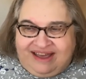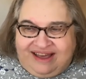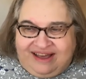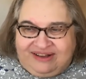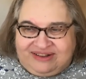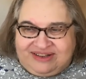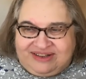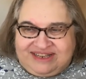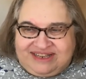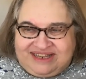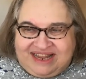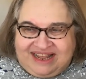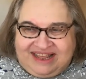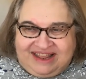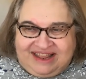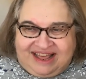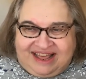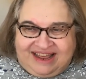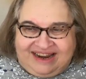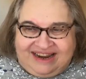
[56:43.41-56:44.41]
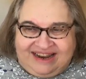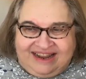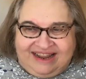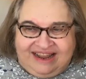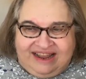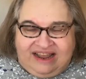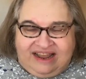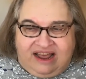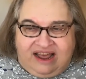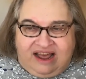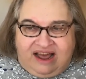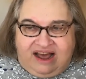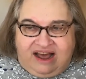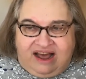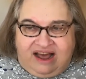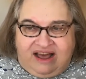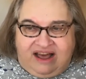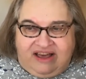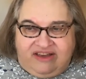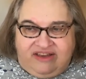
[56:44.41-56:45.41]
I'll say that
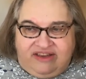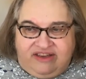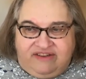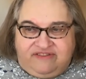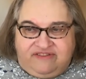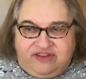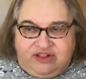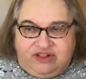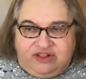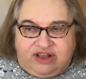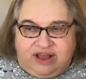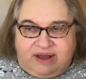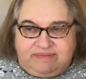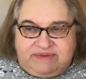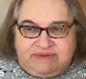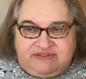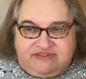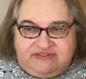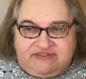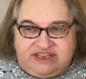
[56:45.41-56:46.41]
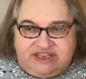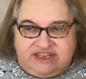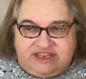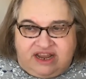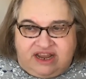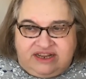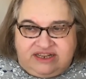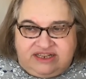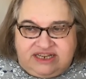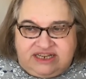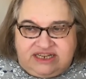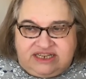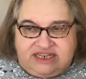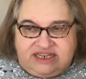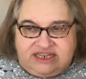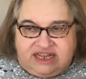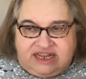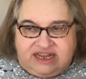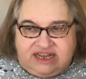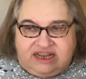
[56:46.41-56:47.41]
uh, if you look up different
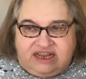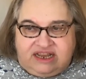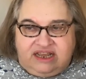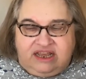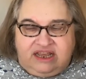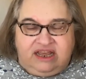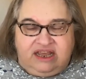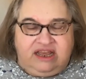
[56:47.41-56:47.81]
scientists, like